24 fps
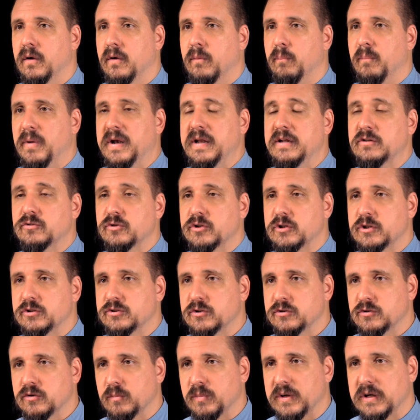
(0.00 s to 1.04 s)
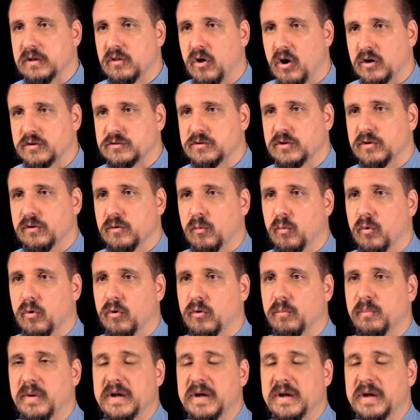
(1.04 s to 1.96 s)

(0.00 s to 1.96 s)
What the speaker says: Many traditions are being lost in the world.